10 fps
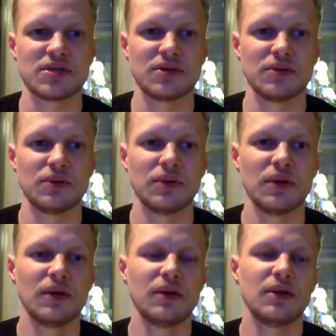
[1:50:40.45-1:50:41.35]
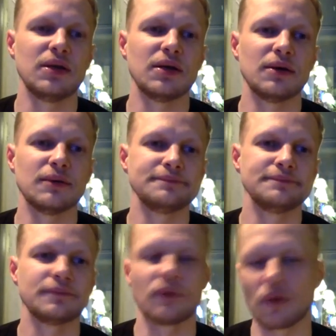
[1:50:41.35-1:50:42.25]
to, you know,
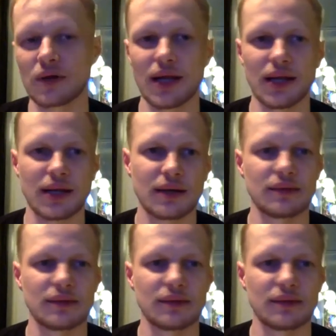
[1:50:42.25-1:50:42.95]
organic,